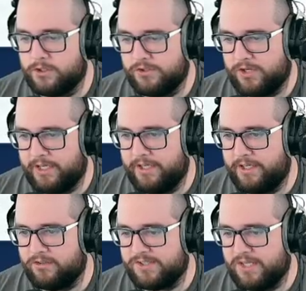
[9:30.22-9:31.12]
Gonna try to get
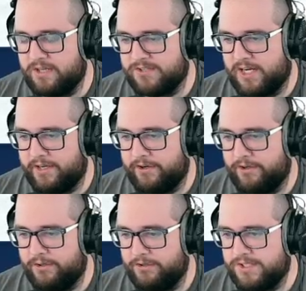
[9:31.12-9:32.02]
Nichols the outside
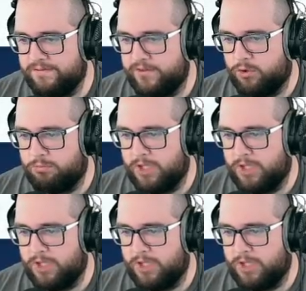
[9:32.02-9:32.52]
here. See if they hold